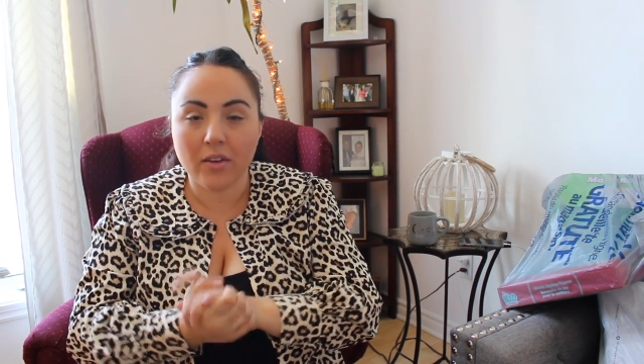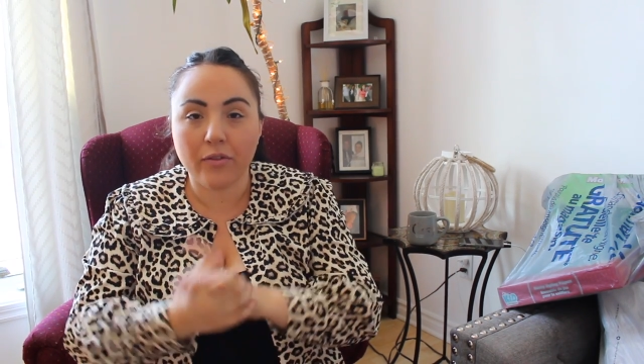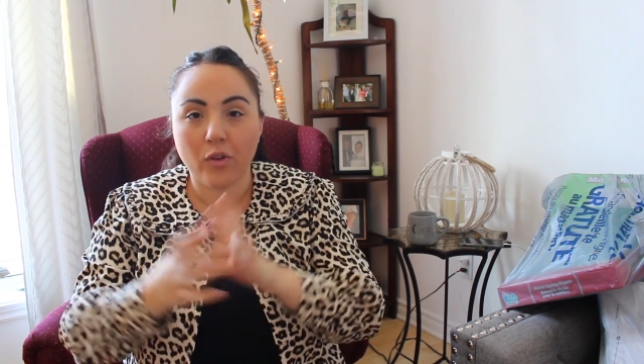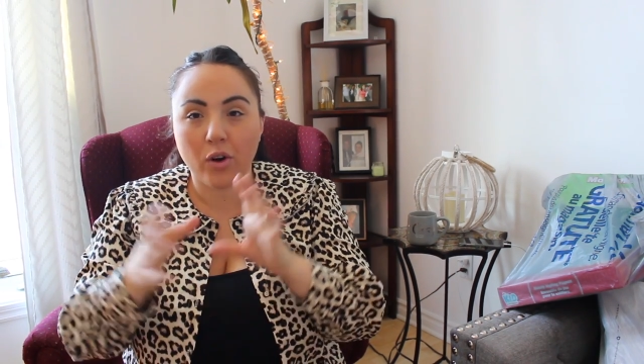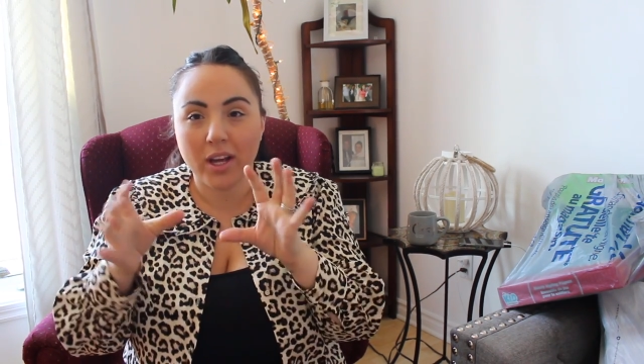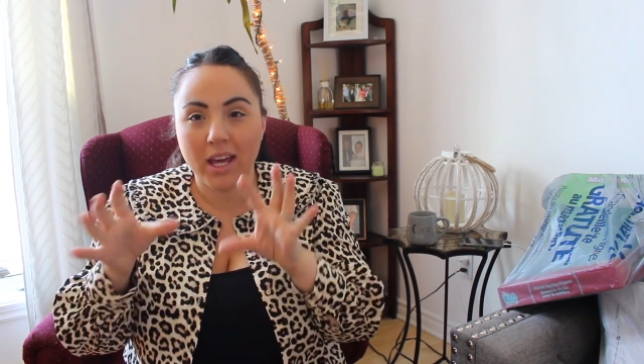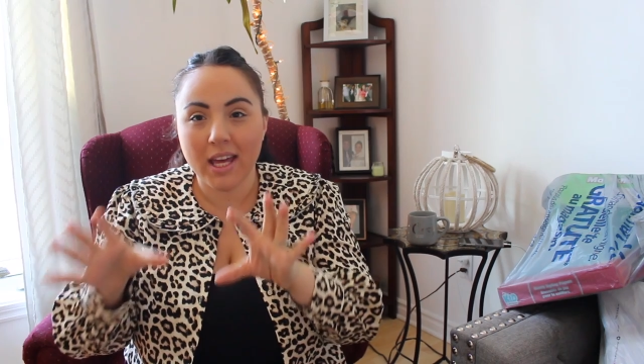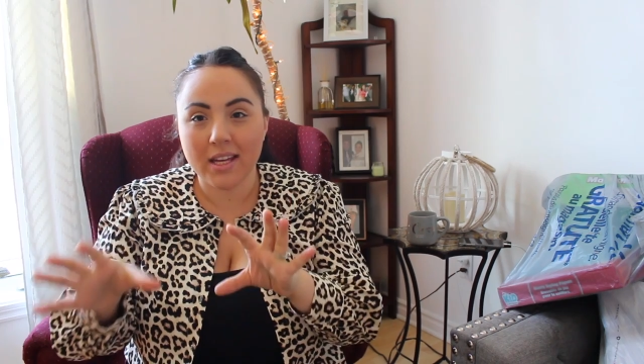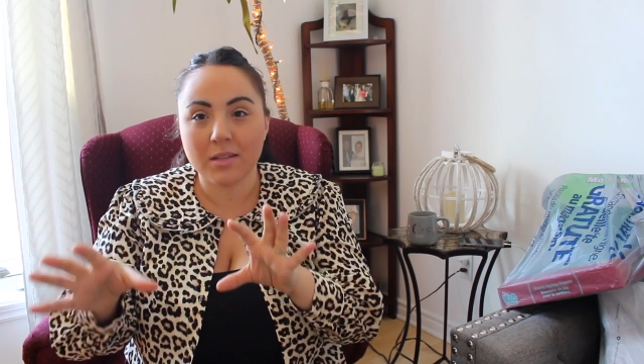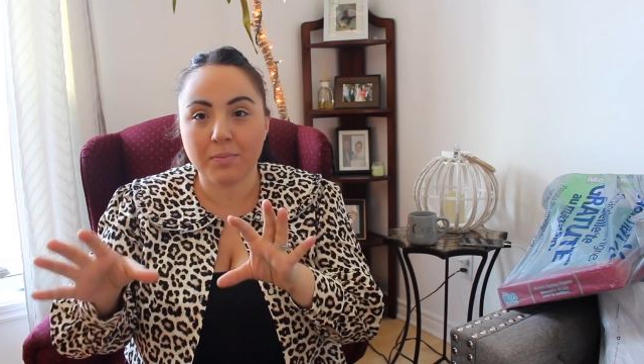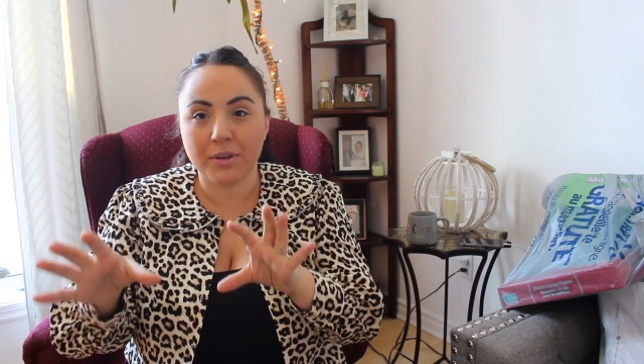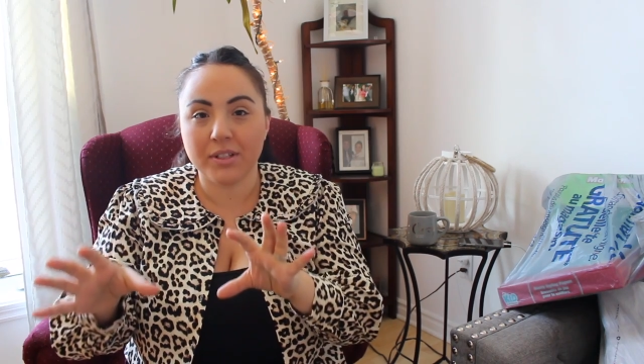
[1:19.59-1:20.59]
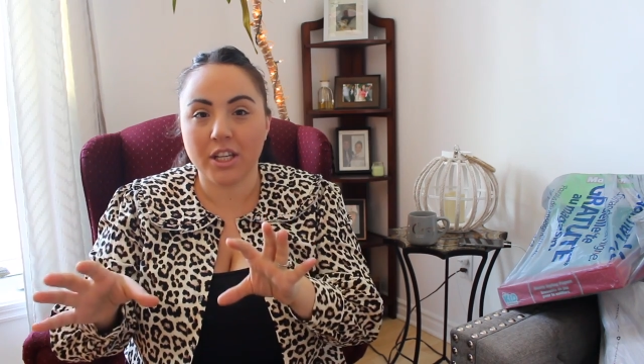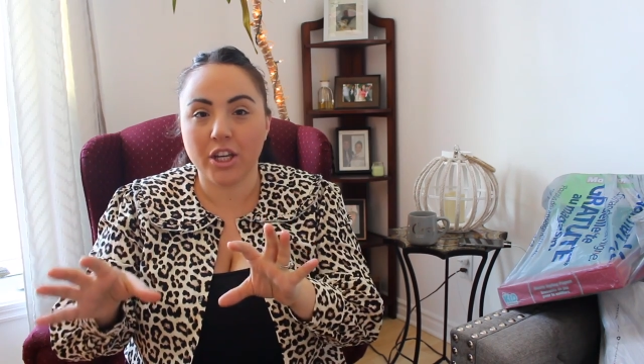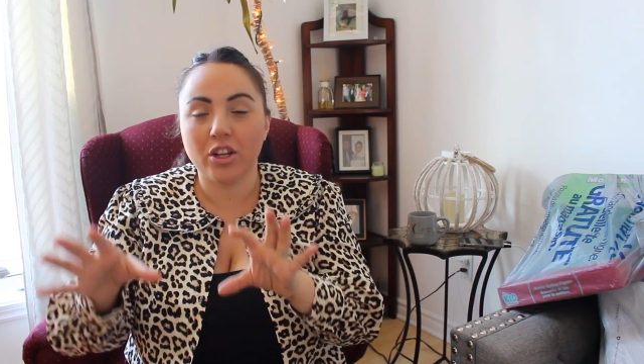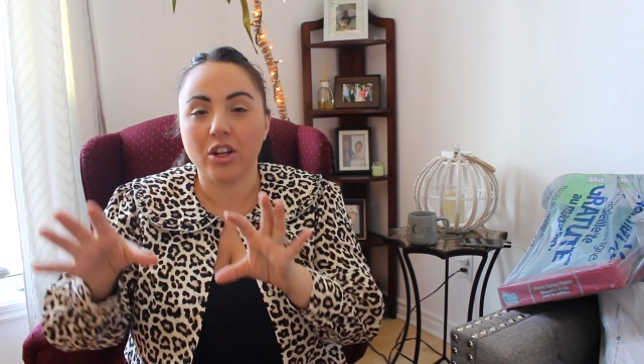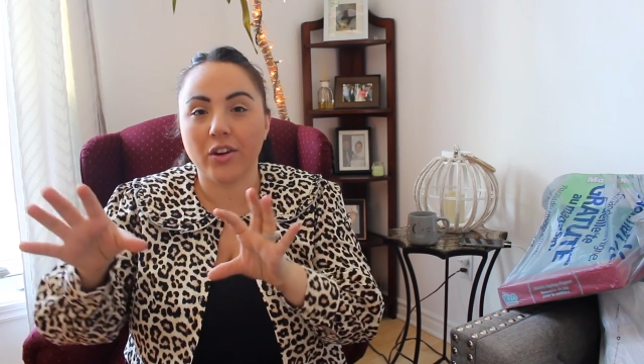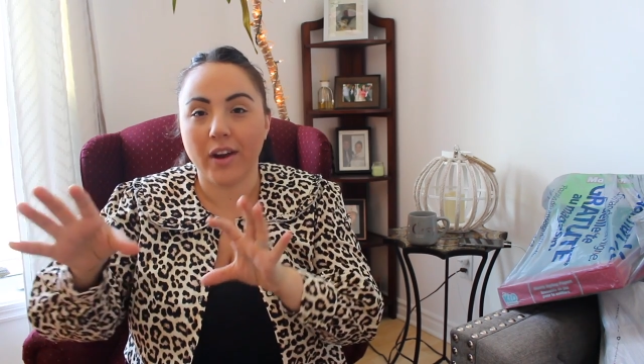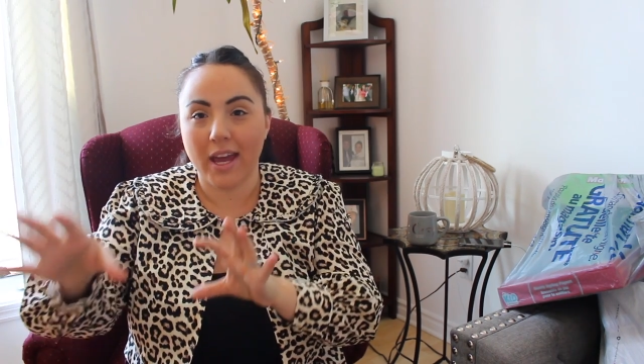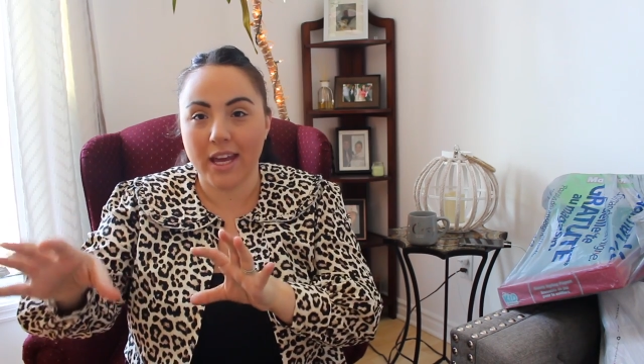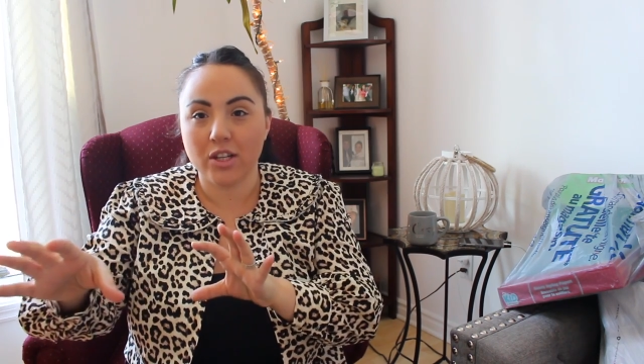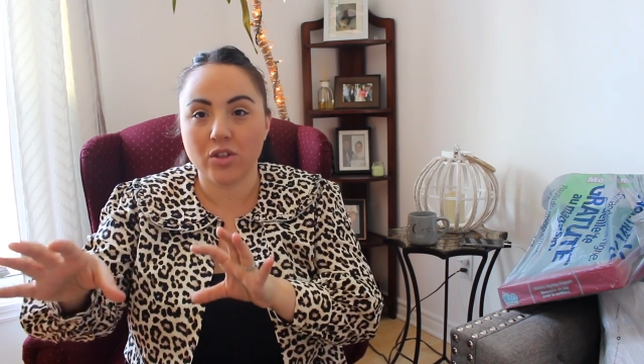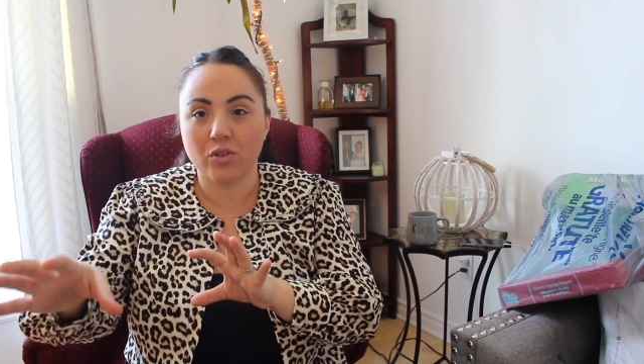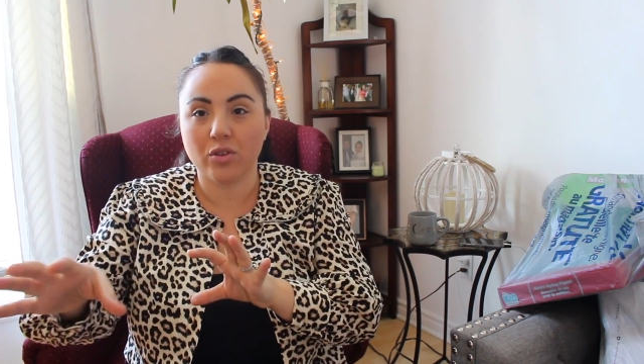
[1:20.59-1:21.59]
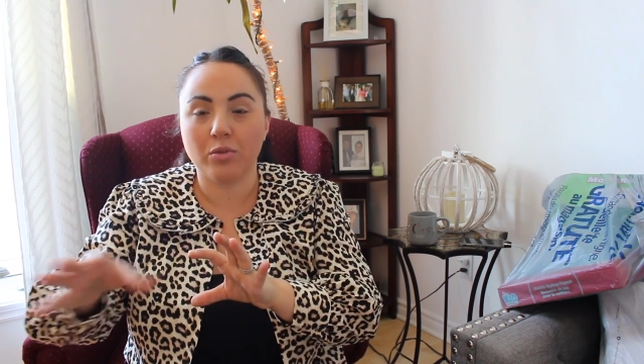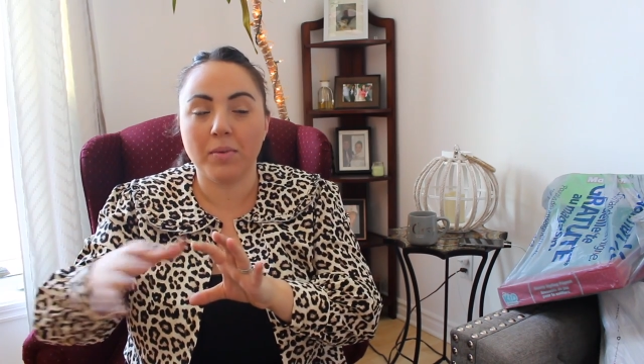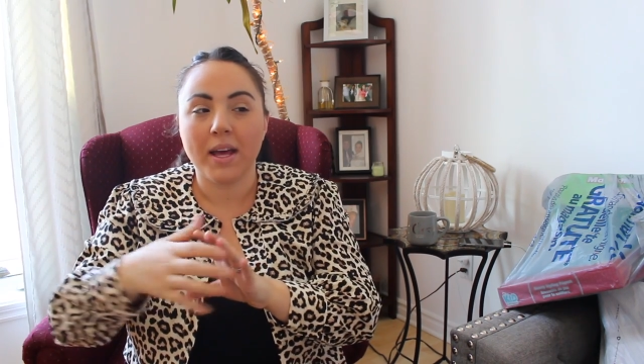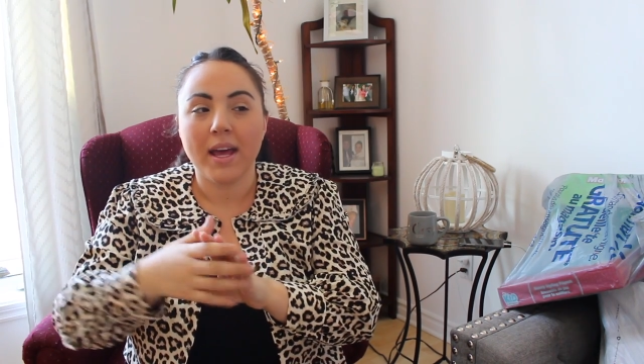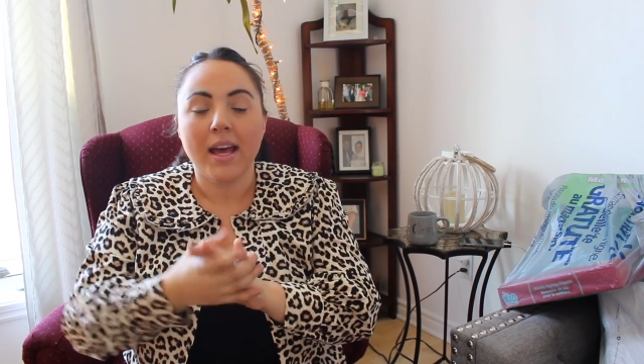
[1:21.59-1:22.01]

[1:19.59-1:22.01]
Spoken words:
for his particular age group